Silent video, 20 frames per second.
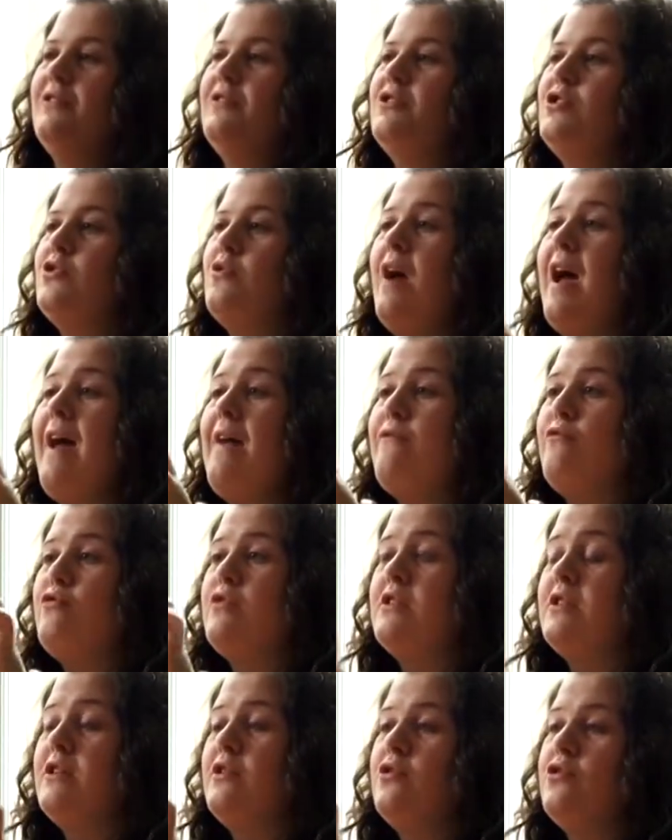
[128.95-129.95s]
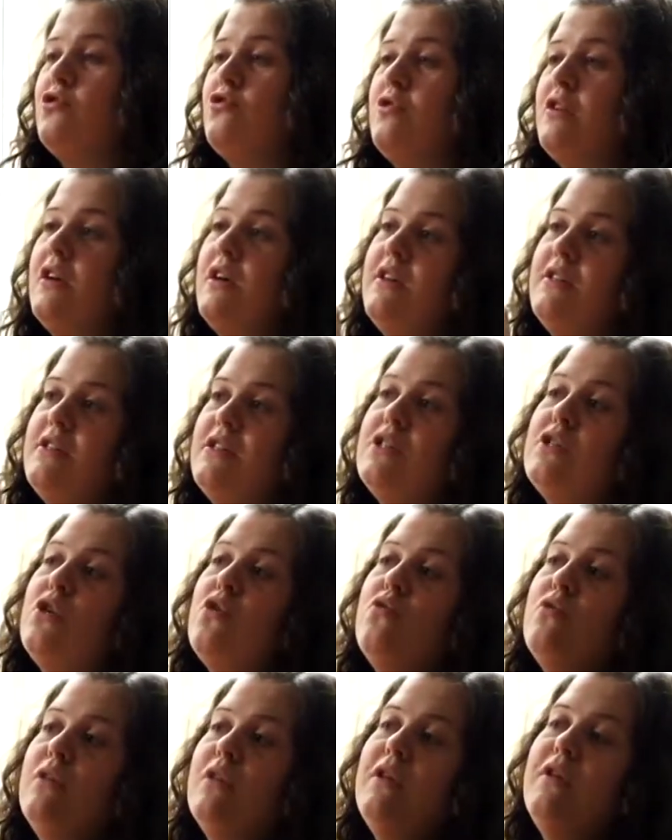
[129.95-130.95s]
so every single string has its
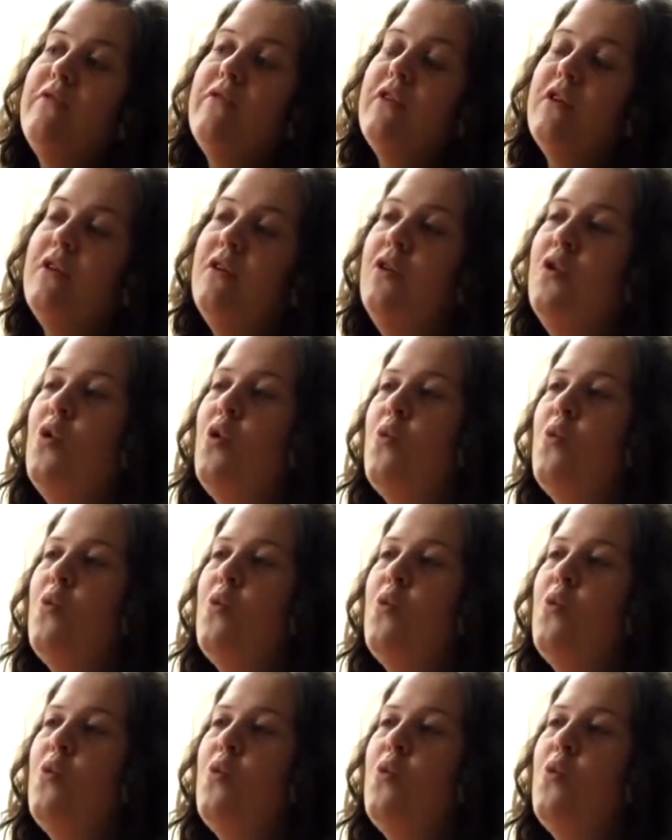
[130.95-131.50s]
own lever,